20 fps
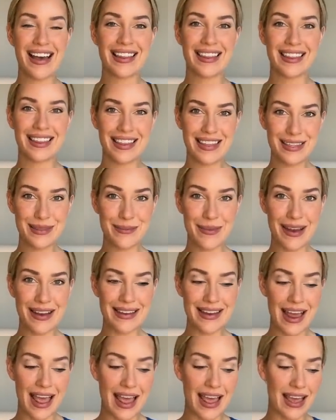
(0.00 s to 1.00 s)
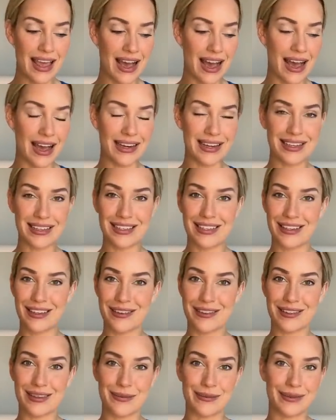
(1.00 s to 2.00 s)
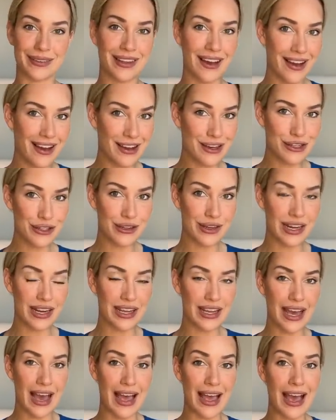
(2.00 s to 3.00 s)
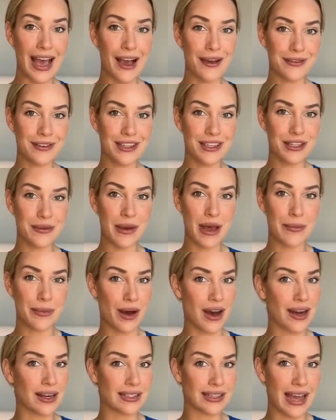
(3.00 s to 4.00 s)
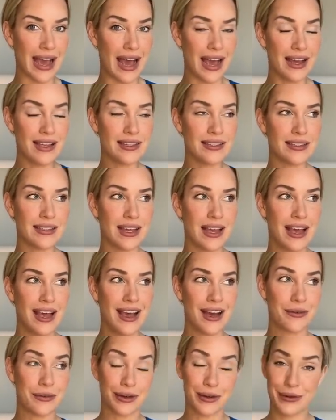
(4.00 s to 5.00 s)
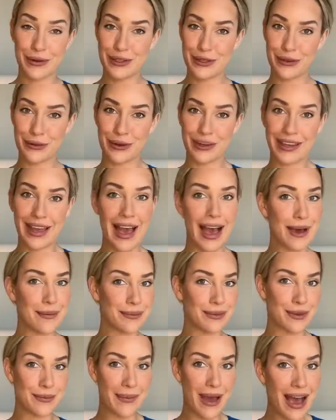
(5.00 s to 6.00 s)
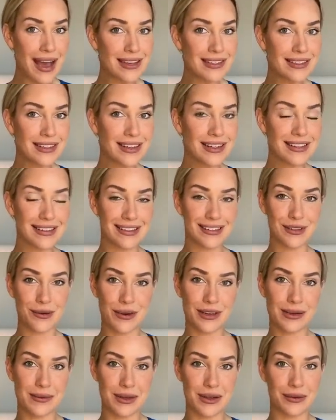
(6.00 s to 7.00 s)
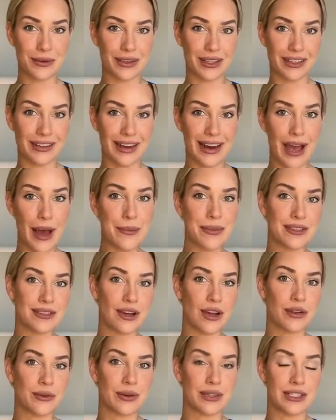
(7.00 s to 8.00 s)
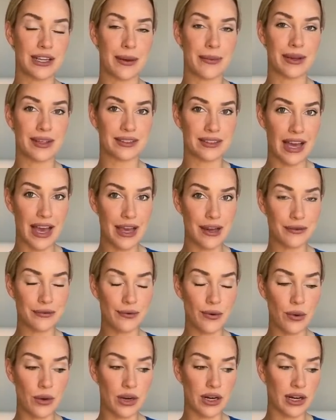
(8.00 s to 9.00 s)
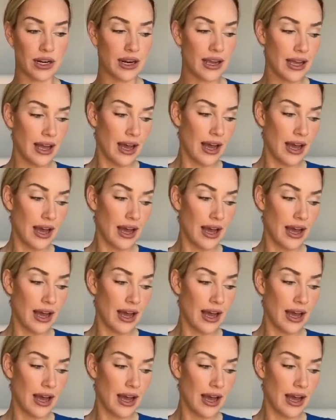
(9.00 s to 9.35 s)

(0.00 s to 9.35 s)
this Monday, I need to do some laundry. I have to do my podcast. We're going to recap the Masters. It's going to be a really great episode, which I'm excited for.